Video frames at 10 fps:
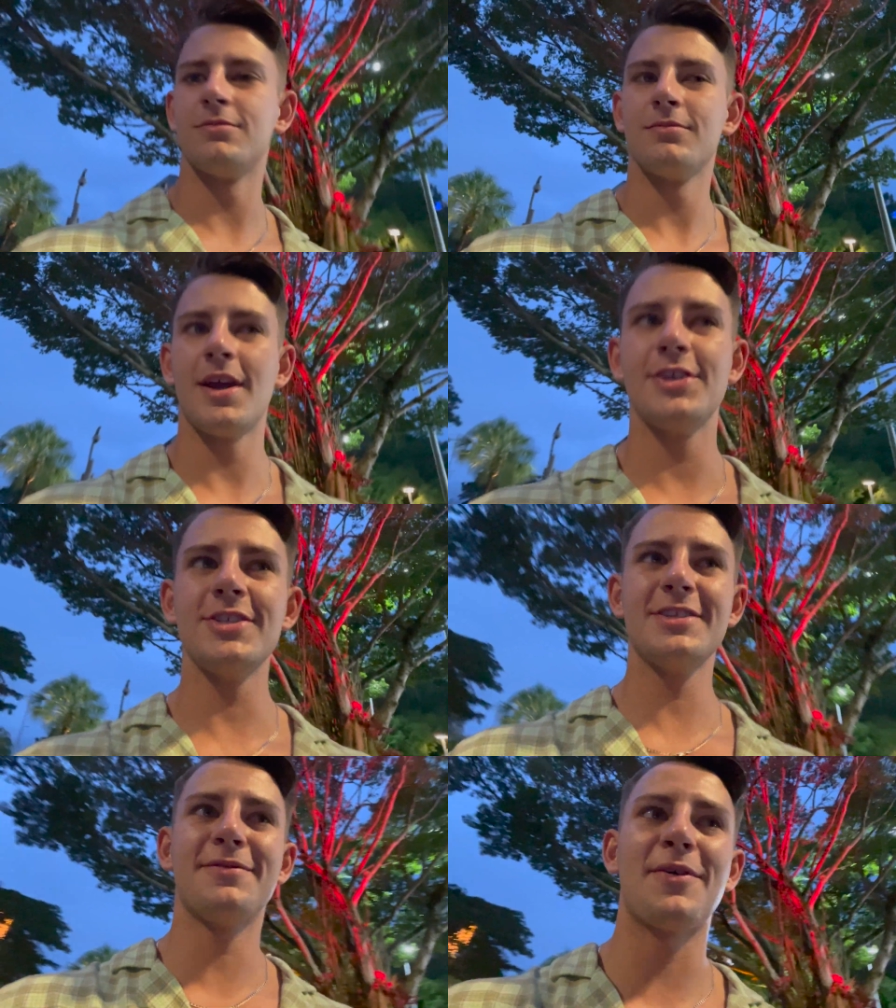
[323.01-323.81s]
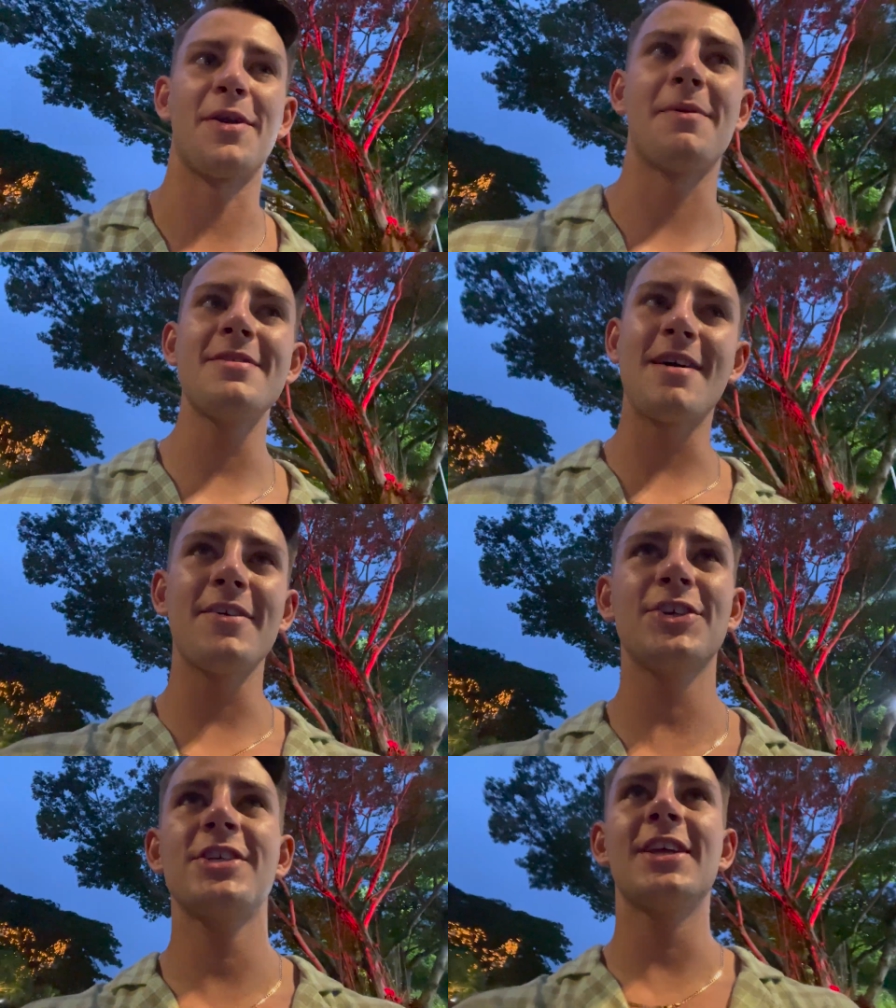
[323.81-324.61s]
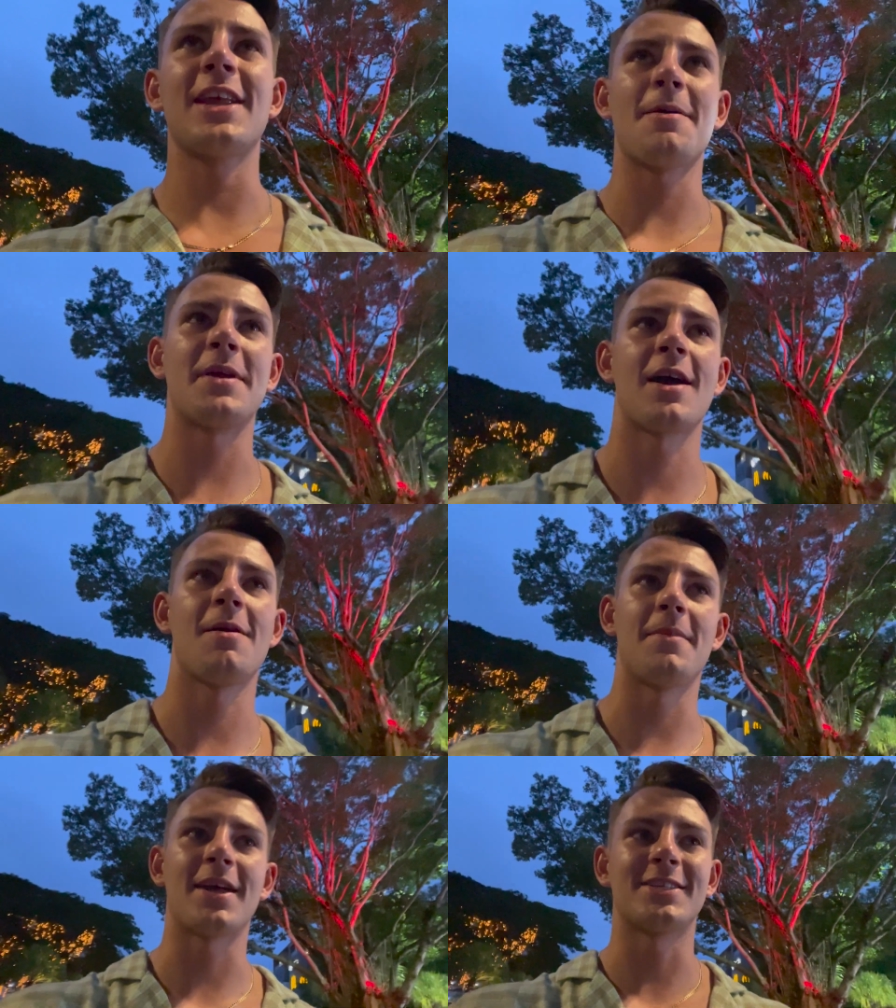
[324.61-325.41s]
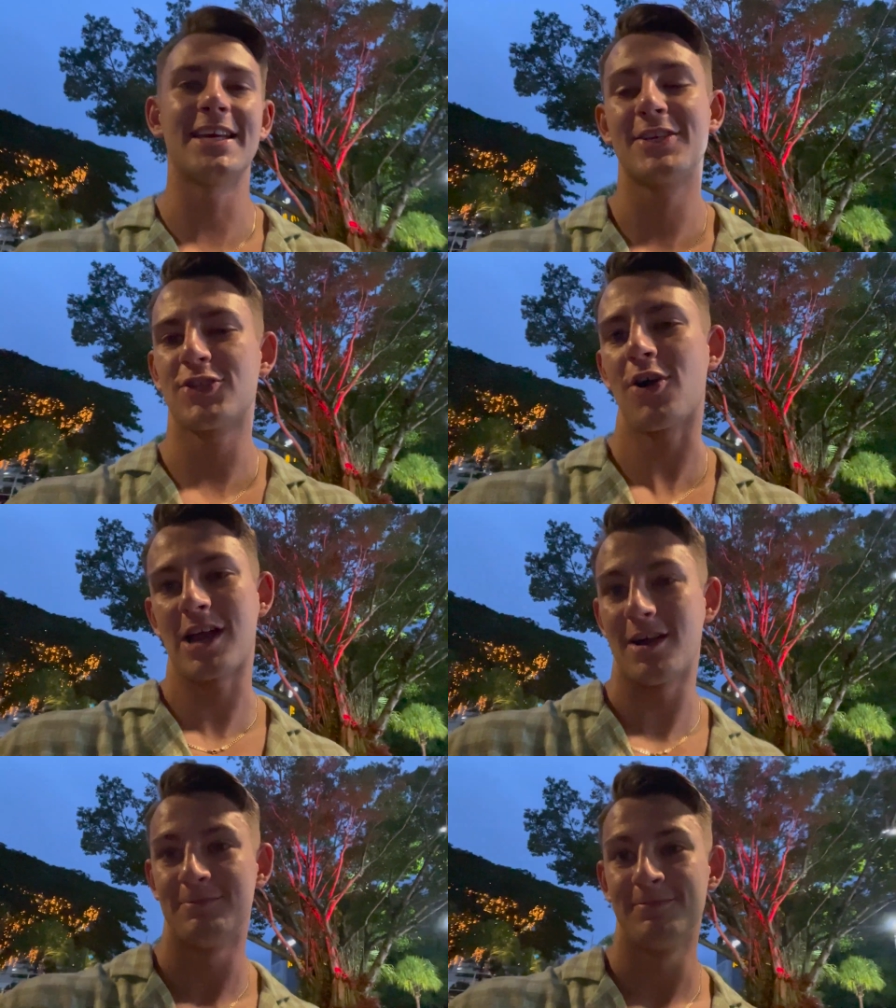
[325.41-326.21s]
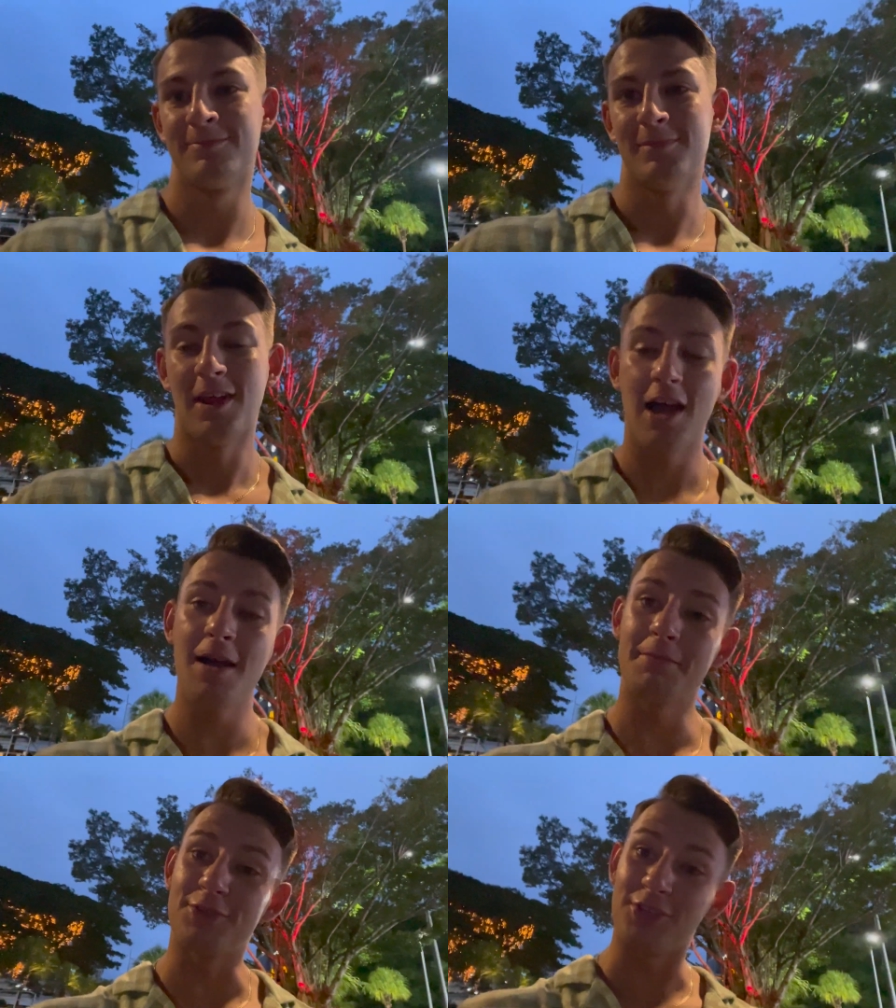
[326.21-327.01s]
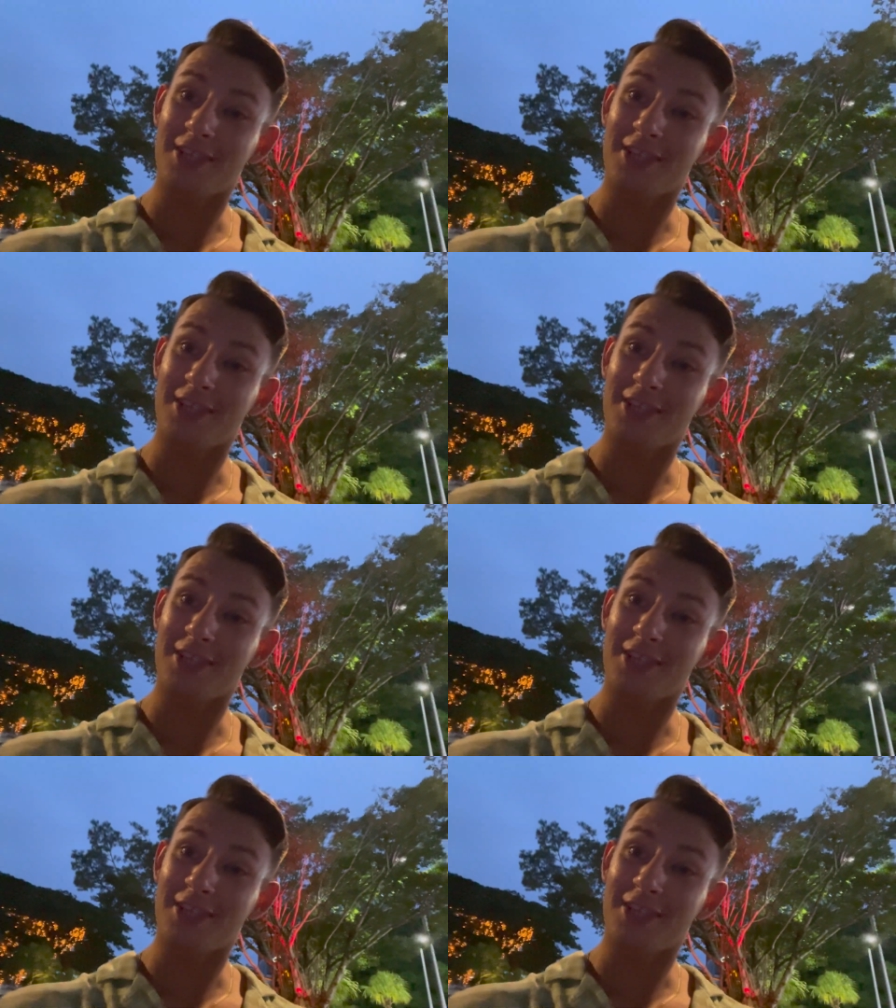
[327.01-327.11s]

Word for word: And just to fill you in, I've actually now become a TikToker. I'm do the